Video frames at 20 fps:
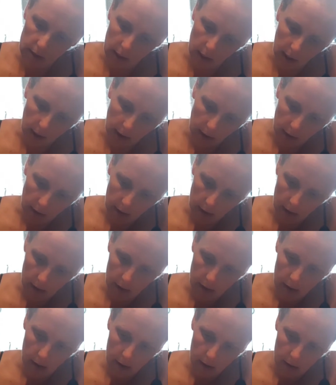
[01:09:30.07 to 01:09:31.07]
thing.
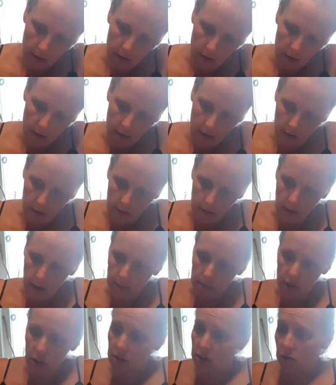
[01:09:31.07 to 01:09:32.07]

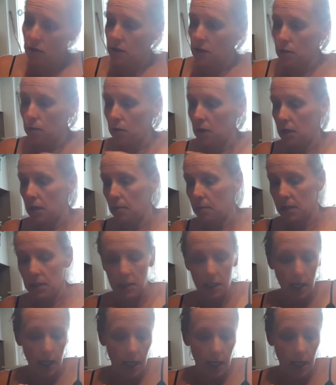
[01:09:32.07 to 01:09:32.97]
I'm just using the one I must have